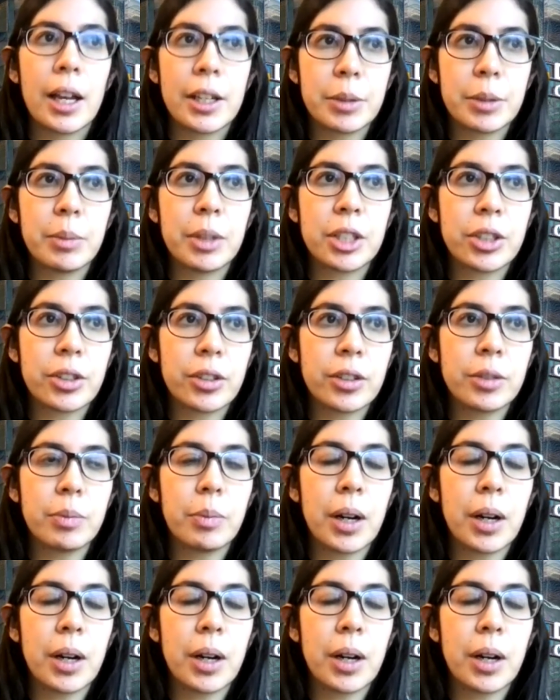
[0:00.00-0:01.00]
as measured
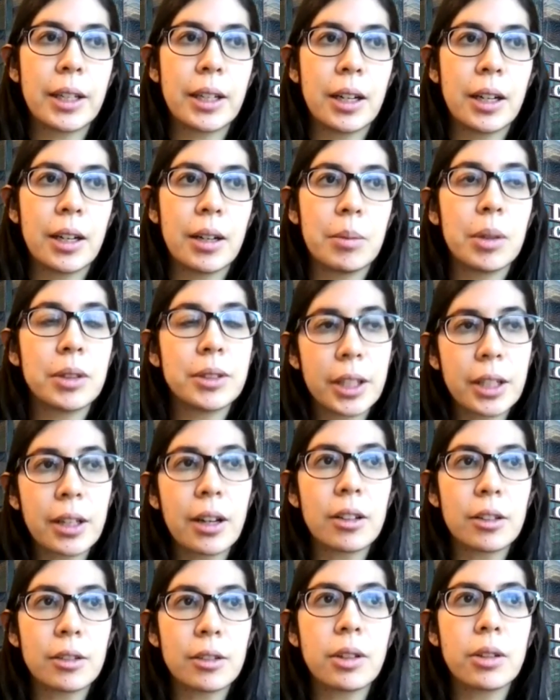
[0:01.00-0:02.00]
by uh,
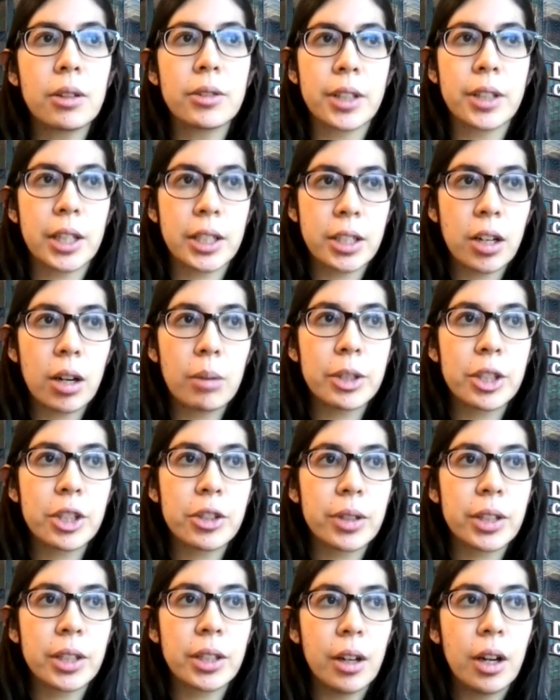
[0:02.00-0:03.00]
multicolor flow
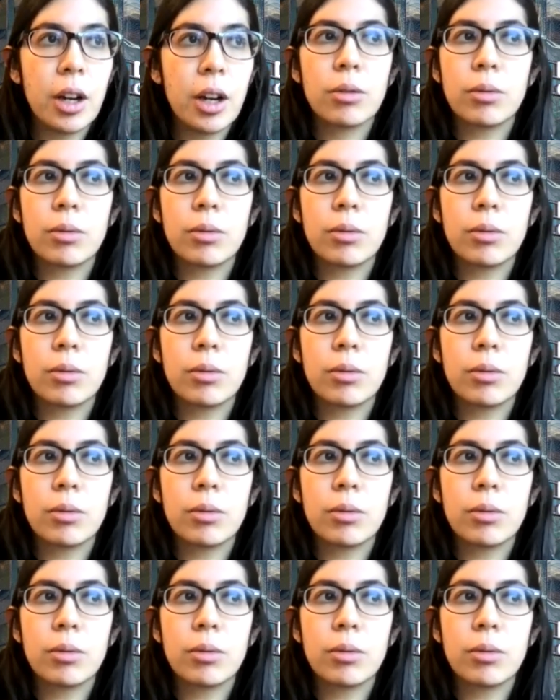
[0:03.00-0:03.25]
cytometry,